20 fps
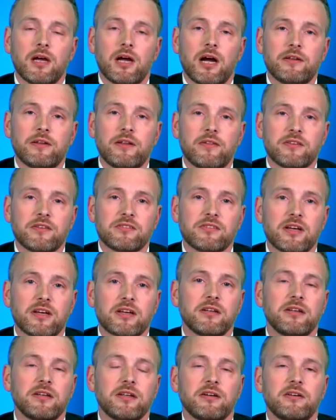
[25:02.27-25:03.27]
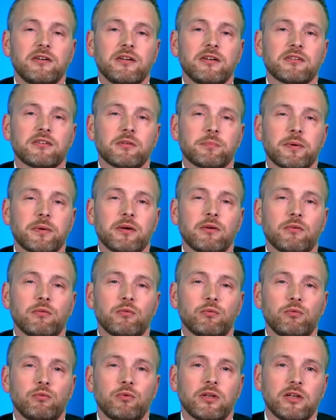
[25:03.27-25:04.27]
And then the second area is
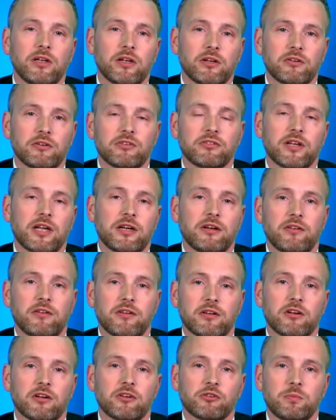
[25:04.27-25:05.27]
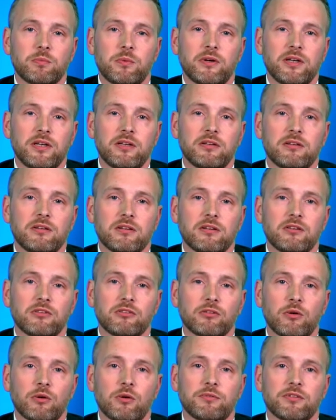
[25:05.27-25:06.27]
about really understanding the customer need.
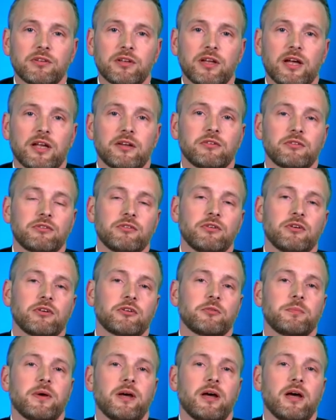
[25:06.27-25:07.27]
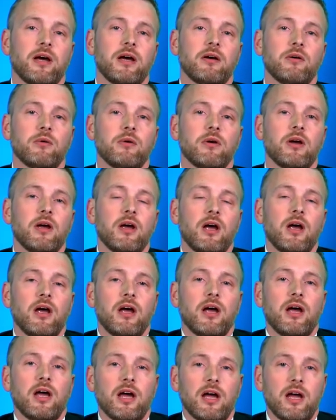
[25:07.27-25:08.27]
So obviously Anders talked about how
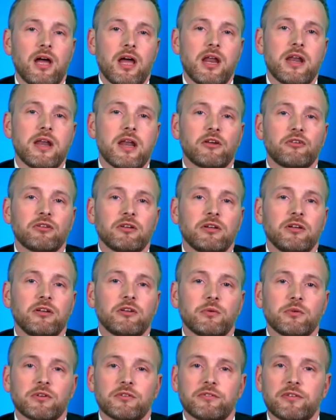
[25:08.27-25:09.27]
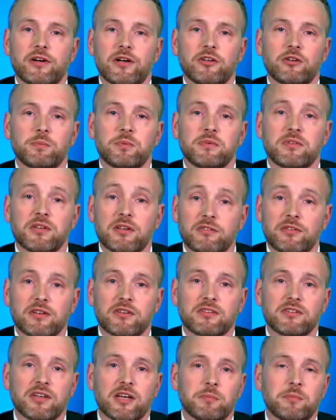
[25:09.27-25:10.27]
initially there was a very
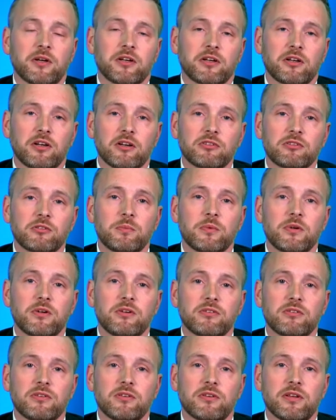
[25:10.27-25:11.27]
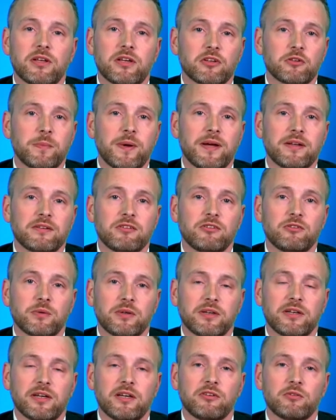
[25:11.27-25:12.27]
specific segment of customers, they expected
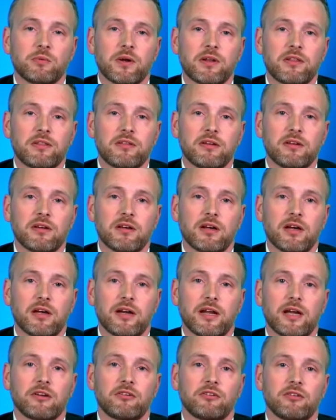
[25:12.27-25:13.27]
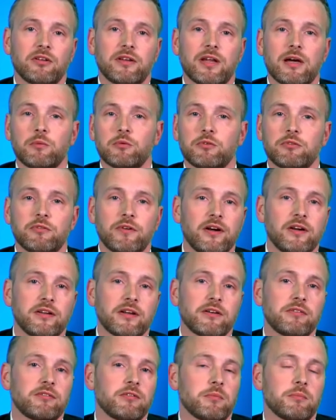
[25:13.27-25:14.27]
to engage with it, and actually that was very
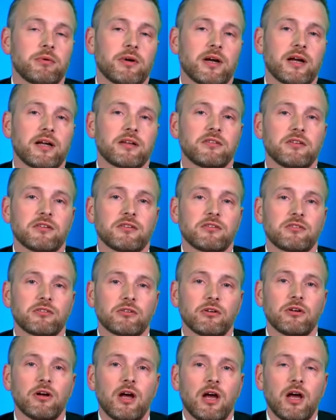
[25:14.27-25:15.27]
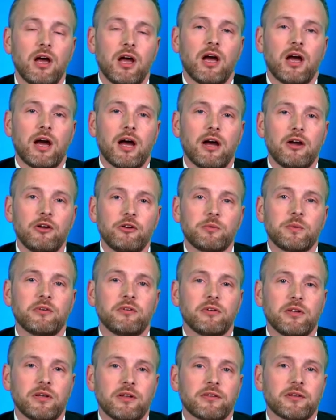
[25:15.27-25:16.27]
different in practice. So how do we
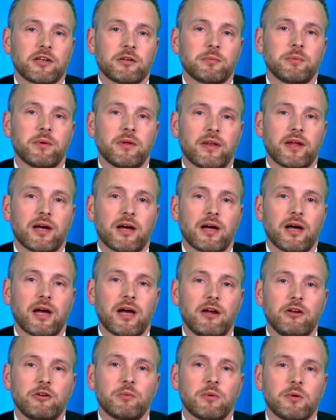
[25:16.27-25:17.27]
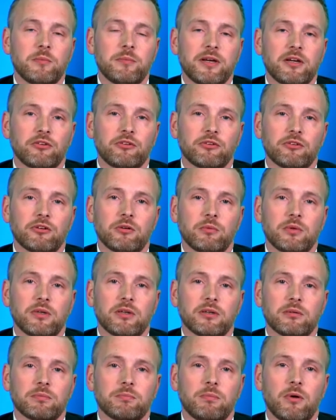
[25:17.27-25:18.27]
really think about that? How do we make sure
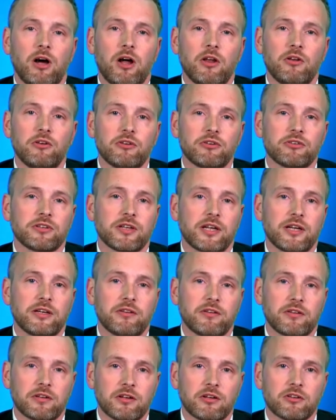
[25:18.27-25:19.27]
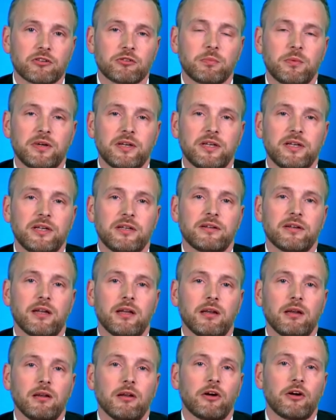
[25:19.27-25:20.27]
we're understanding the customer need
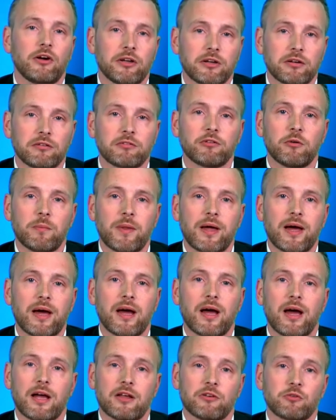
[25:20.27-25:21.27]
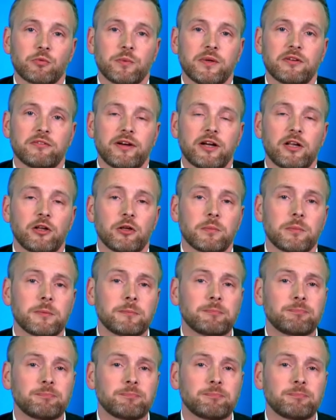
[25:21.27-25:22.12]
and learning from that as we develop?